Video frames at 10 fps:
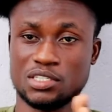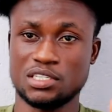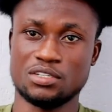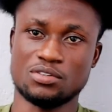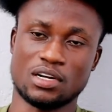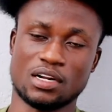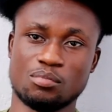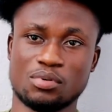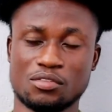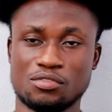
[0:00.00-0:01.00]
share on other
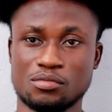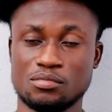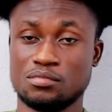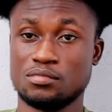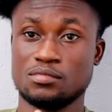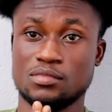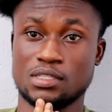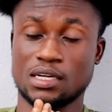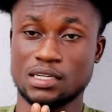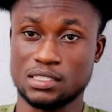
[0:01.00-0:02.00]
platforms
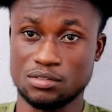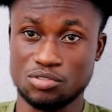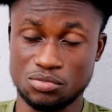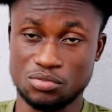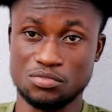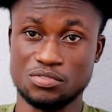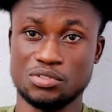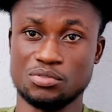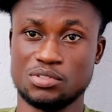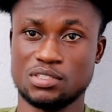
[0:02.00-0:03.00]
that I set YouTube
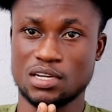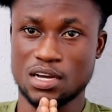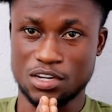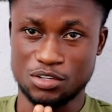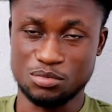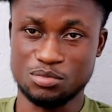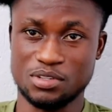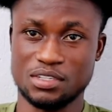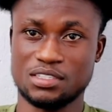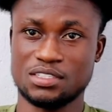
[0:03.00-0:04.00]
videos, and you'll be
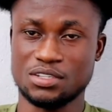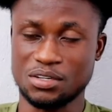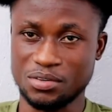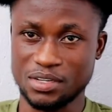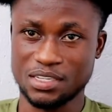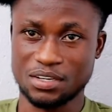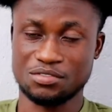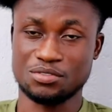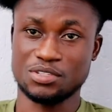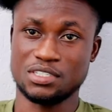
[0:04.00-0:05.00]
blessed. Alright, thanks
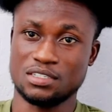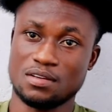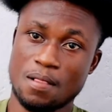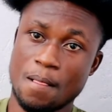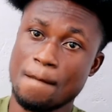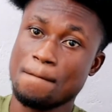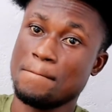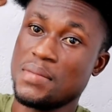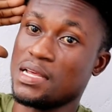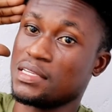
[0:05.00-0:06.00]
for watching.
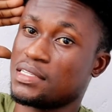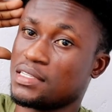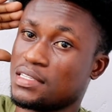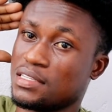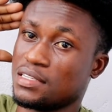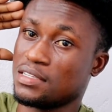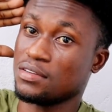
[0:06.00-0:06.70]
Bless